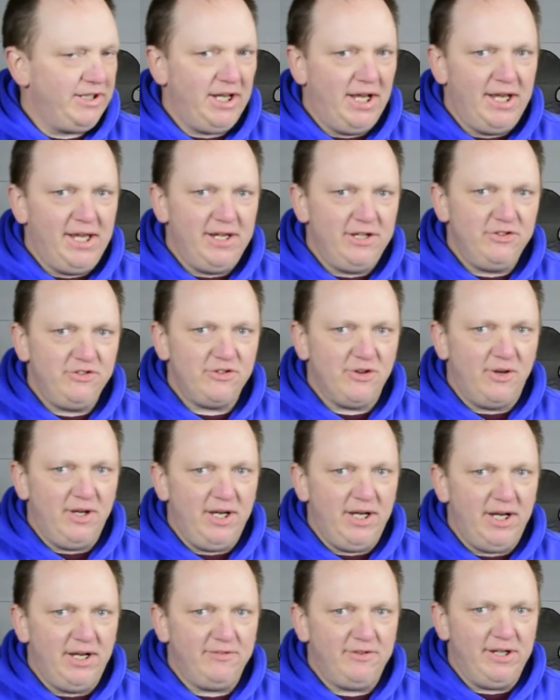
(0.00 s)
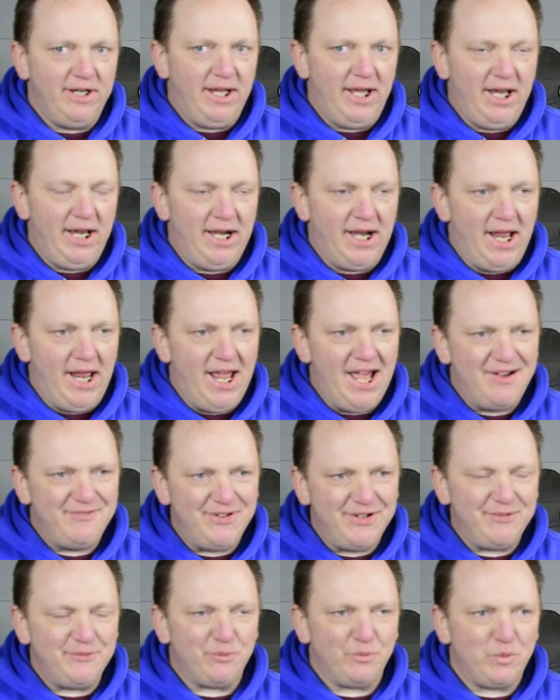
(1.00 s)
I enjoy it every day, and I
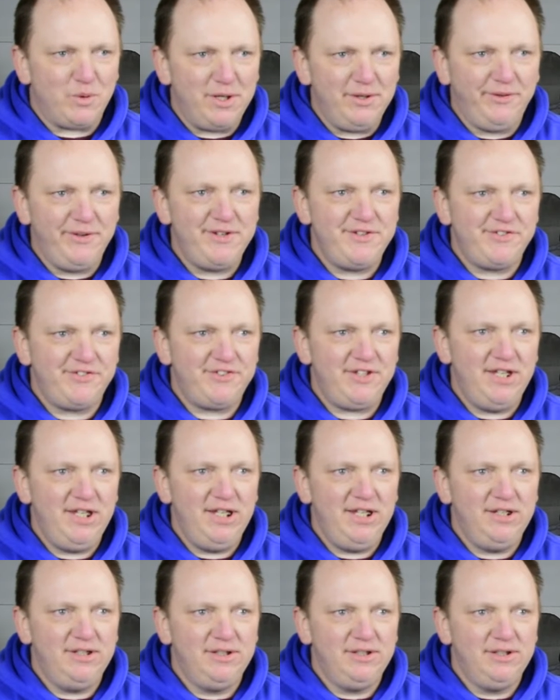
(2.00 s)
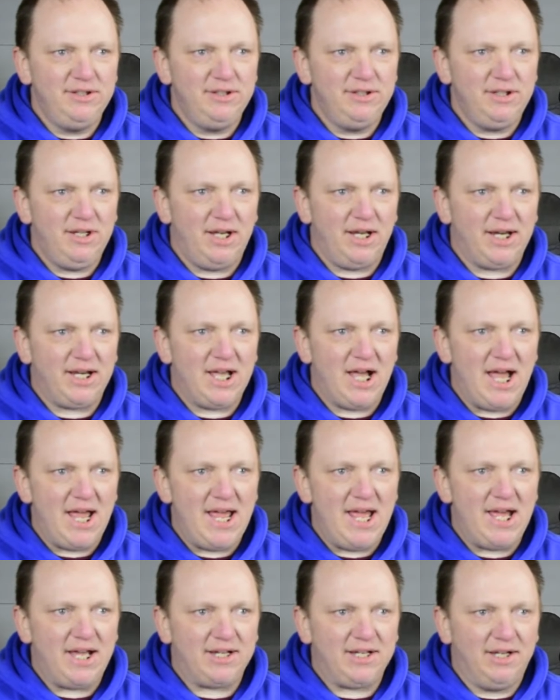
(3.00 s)
haven't really seen a
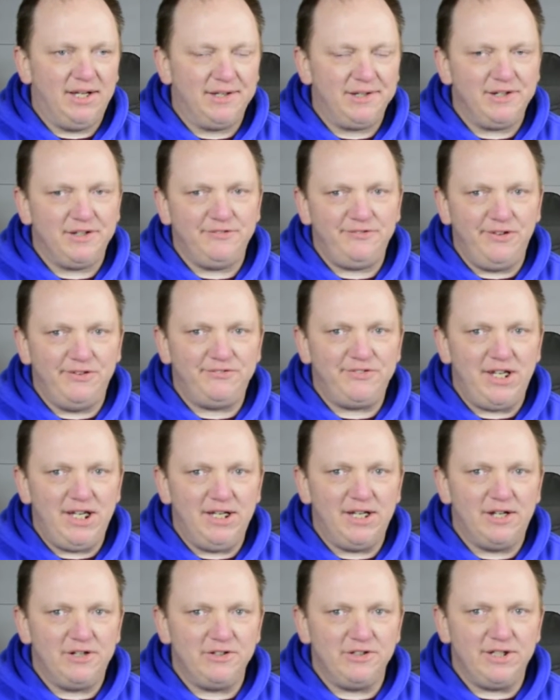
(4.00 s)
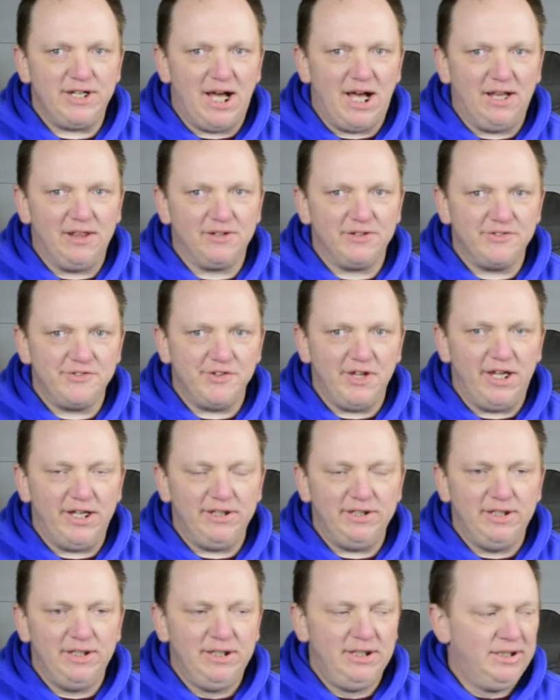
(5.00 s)
kayak under $1,500 that
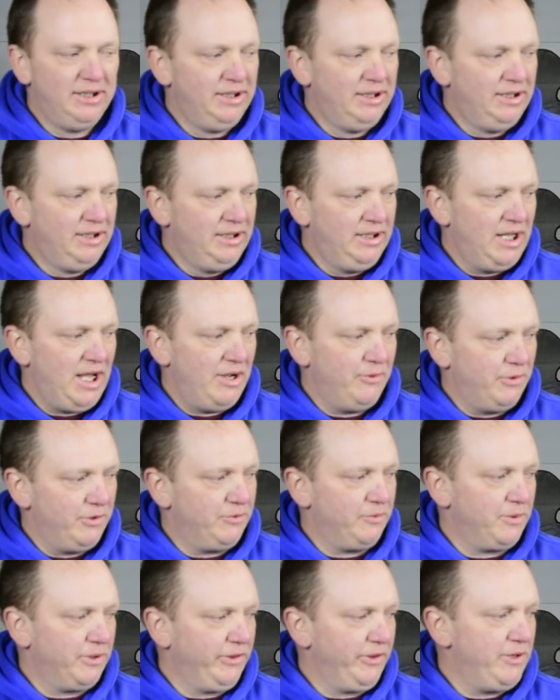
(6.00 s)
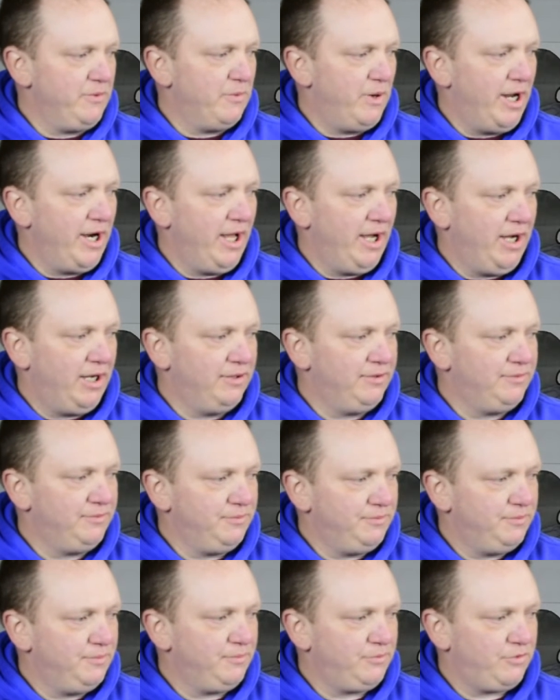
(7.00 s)
I would really want
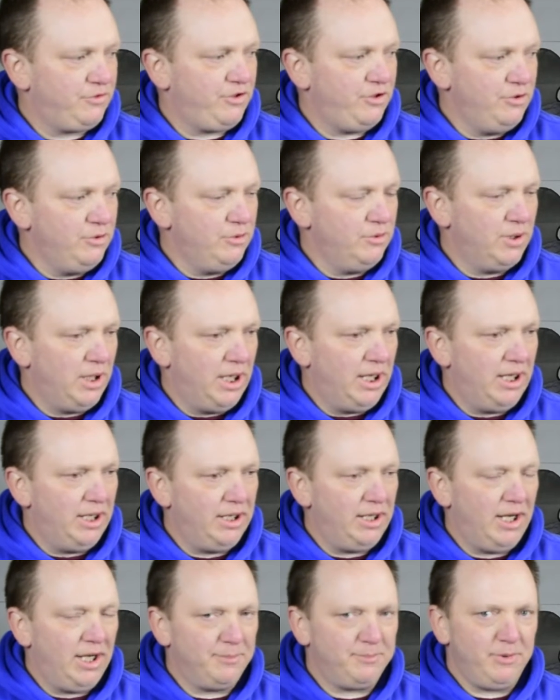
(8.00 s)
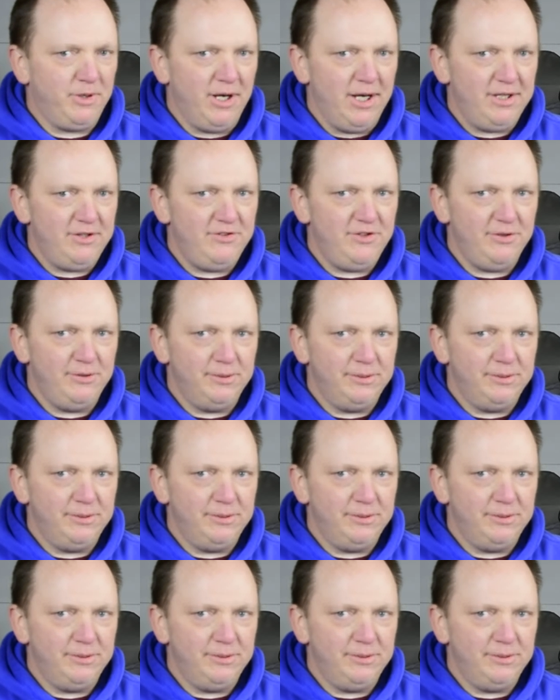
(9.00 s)
to upgrade to.